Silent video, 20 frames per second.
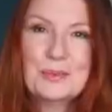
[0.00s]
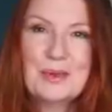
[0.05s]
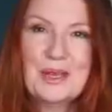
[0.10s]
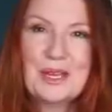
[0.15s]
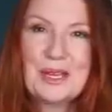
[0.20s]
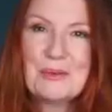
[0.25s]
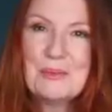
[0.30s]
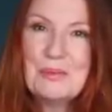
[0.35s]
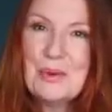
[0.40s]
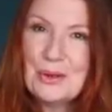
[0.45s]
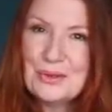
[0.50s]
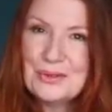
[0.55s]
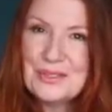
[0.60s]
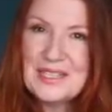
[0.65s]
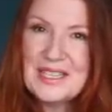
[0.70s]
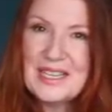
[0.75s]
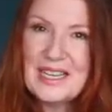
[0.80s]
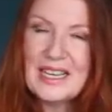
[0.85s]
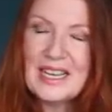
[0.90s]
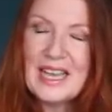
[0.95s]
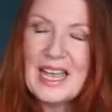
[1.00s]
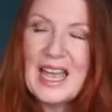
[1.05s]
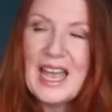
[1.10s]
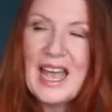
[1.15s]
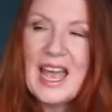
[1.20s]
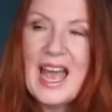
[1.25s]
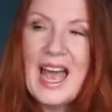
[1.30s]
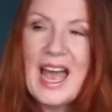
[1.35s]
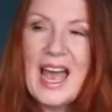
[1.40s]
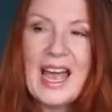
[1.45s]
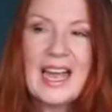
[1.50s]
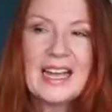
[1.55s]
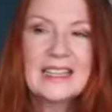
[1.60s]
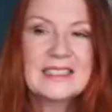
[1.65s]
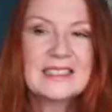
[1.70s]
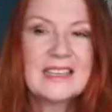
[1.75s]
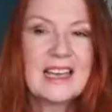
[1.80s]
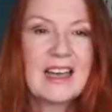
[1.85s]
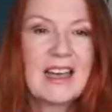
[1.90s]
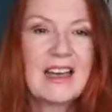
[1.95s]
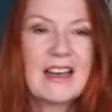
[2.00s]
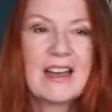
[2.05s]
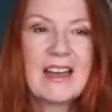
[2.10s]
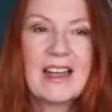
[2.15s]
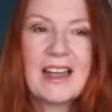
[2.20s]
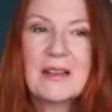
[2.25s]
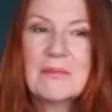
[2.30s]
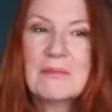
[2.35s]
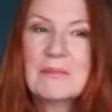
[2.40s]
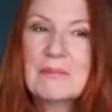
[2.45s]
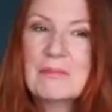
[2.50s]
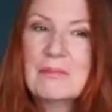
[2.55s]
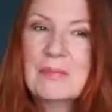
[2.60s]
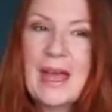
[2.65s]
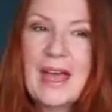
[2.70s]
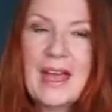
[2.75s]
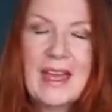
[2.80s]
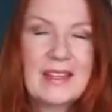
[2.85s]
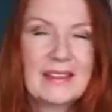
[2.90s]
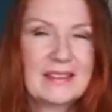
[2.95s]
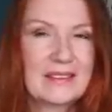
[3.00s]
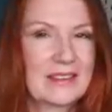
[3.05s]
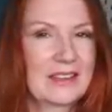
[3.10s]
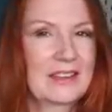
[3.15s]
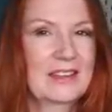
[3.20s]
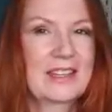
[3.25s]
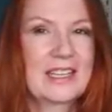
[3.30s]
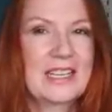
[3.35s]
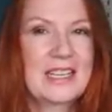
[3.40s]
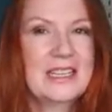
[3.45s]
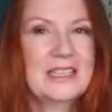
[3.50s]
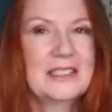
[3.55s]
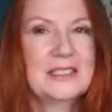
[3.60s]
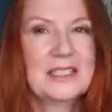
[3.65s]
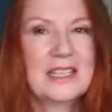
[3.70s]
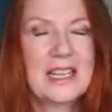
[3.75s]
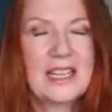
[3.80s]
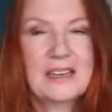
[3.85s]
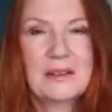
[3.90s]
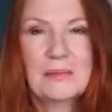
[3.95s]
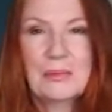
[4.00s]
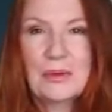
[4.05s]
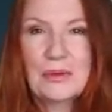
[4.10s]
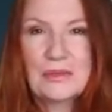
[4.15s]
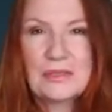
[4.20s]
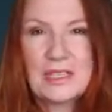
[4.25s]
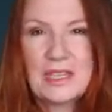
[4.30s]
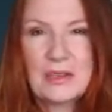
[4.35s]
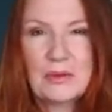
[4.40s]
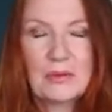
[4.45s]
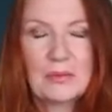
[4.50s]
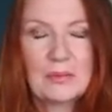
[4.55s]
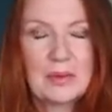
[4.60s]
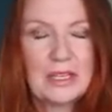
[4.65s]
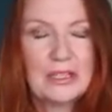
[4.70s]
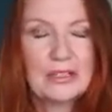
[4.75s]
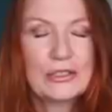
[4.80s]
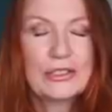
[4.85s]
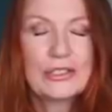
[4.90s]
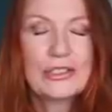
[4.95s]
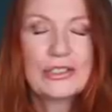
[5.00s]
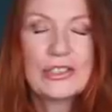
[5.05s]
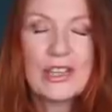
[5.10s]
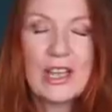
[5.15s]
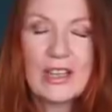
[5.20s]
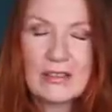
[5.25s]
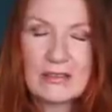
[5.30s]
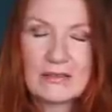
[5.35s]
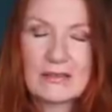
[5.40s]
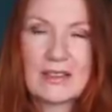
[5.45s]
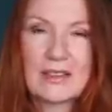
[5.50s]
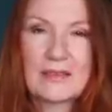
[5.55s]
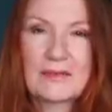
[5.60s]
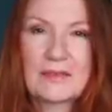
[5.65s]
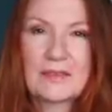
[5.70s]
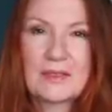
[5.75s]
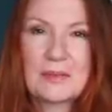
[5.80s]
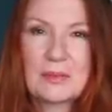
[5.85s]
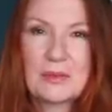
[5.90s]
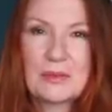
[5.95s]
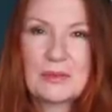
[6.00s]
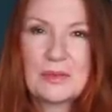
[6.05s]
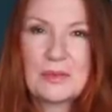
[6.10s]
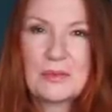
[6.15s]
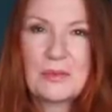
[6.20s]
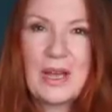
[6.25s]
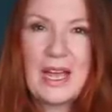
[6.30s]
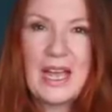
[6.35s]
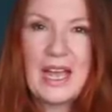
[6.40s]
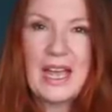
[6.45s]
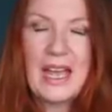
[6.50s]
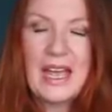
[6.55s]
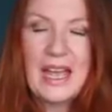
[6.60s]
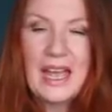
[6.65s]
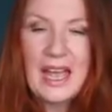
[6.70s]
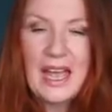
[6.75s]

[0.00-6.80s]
being a ponte, and I bet that these in a ponte would be so comfortable to wear.